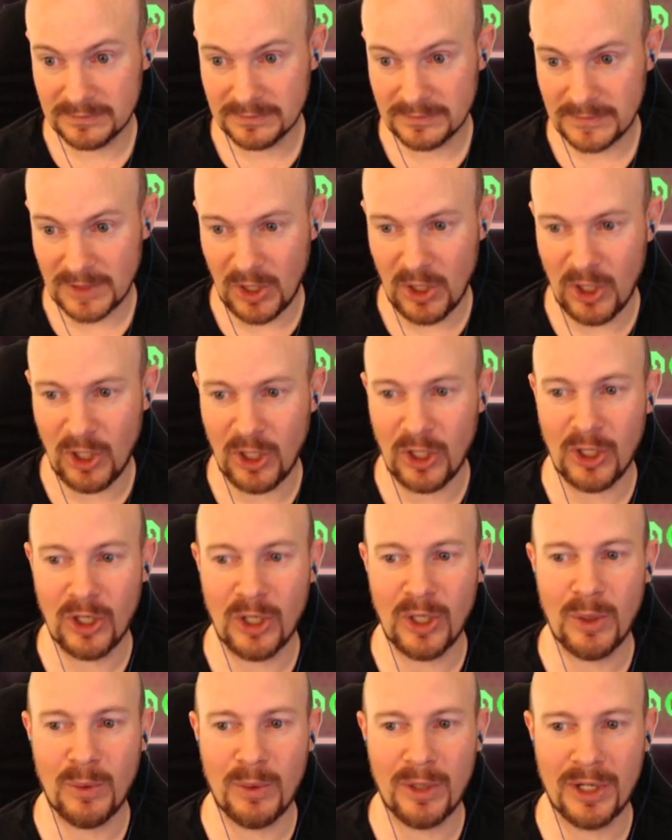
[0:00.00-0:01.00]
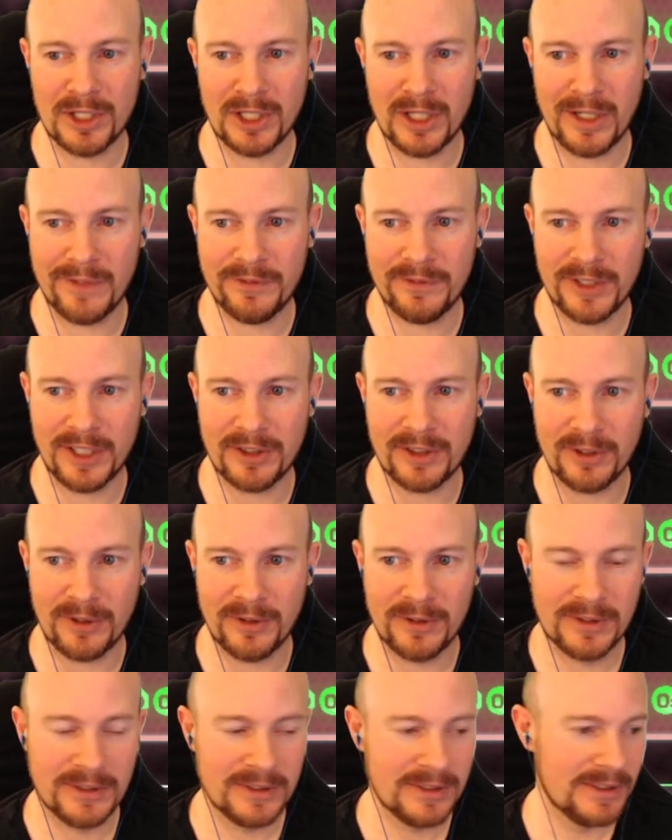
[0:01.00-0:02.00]
Oh, one off
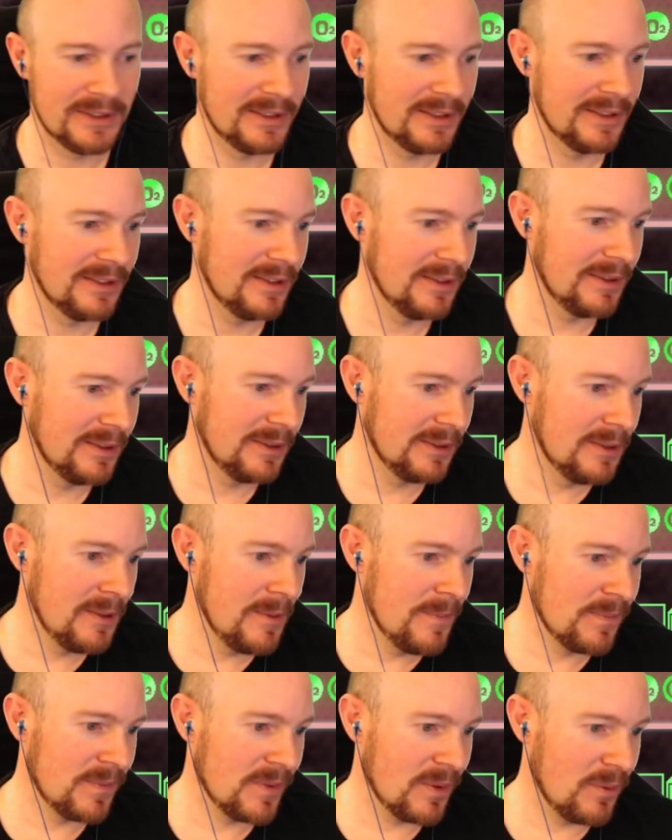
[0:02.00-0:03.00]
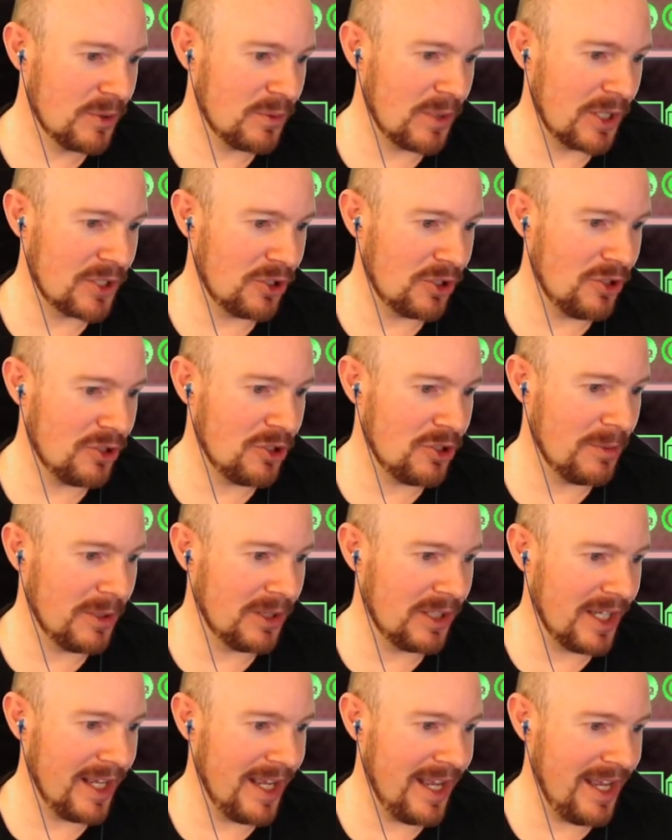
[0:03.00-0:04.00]
lethal was watching YouTube and
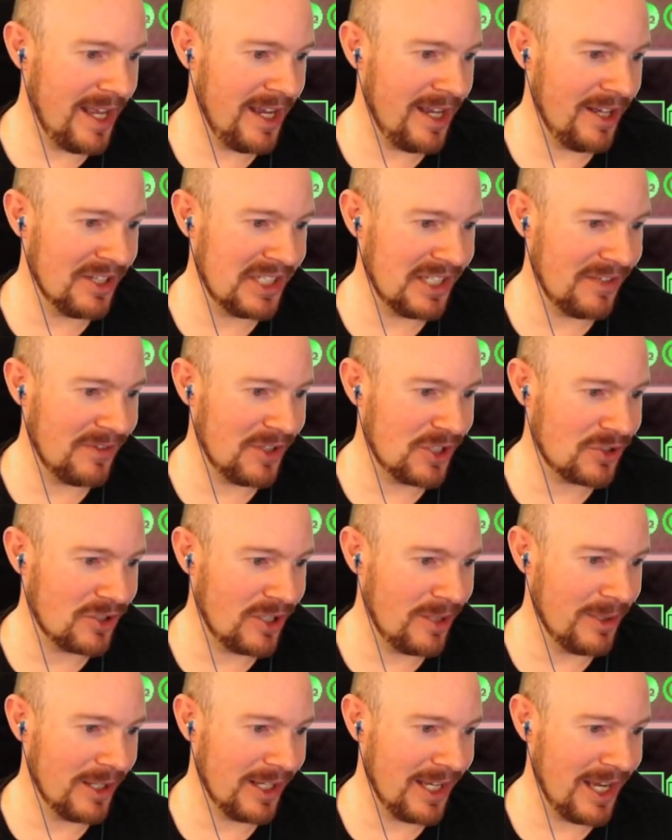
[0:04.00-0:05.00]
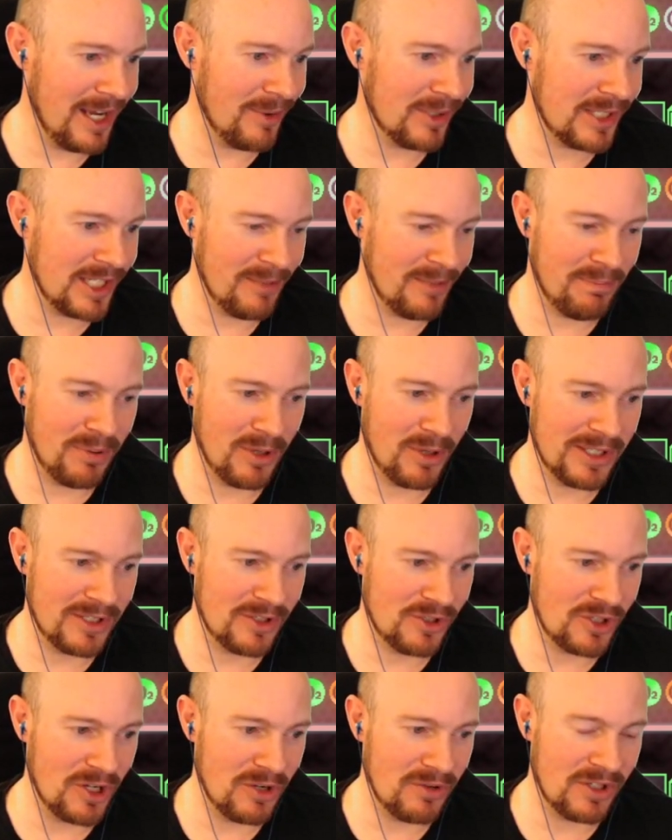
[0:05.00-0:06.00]
thought, hey, I'll LCV streaming. Hey, what's up,
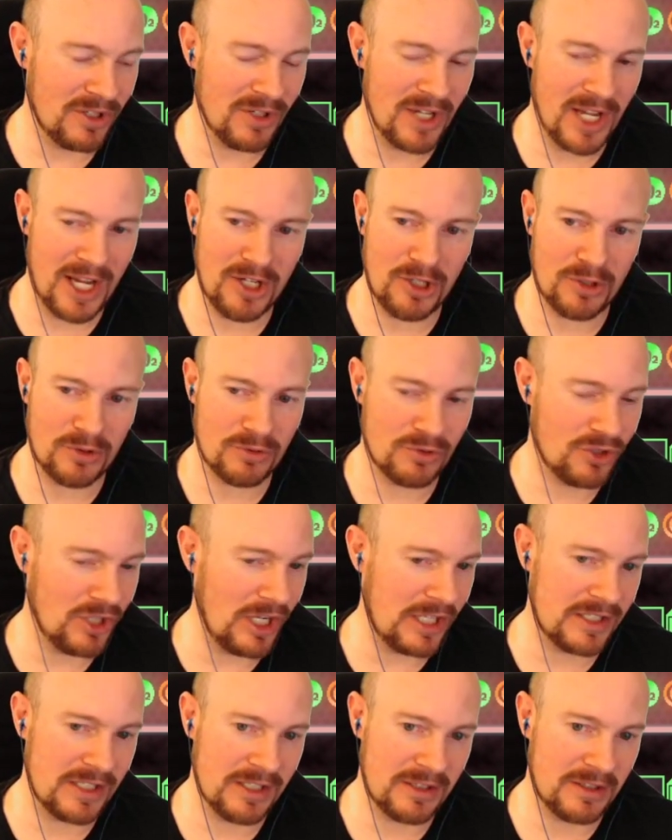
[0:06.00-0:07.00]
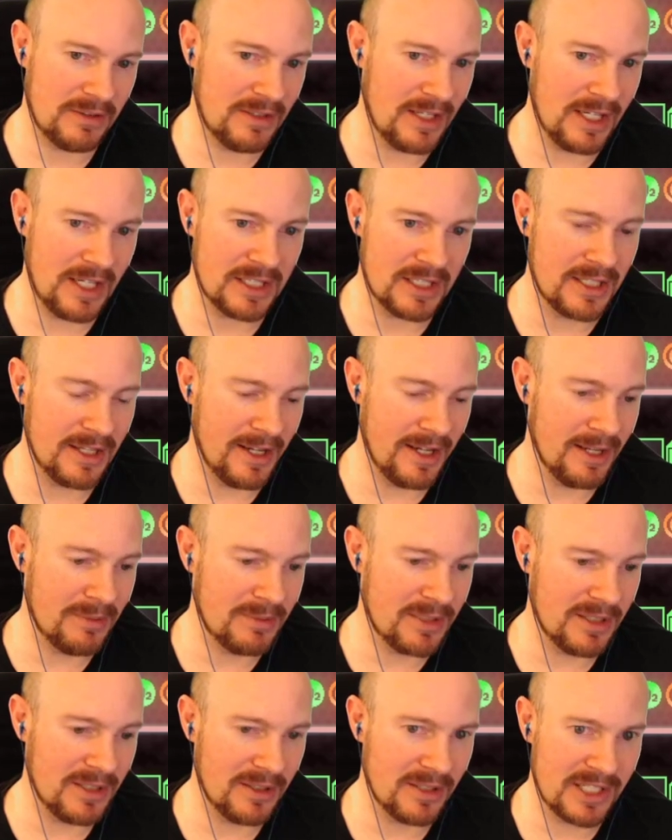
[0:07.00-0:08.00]
Poison Joke? You got here just at the nick of time,
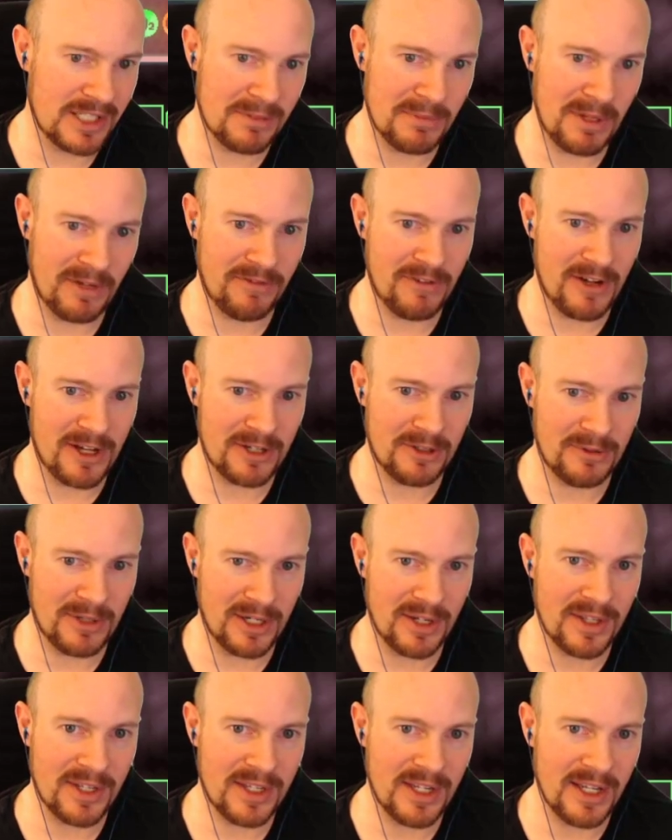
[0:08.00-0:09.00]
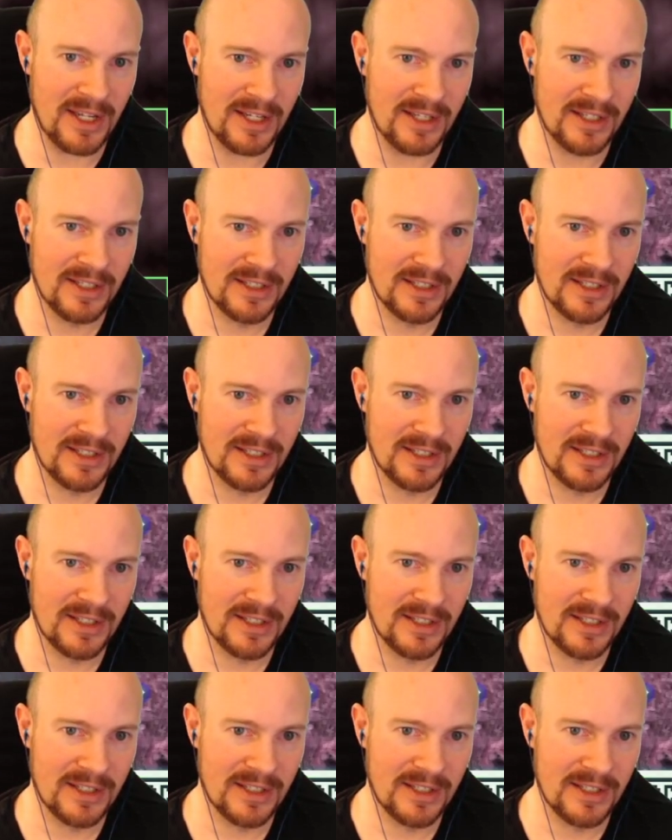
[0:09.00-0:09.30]
too. This is my final run of the day.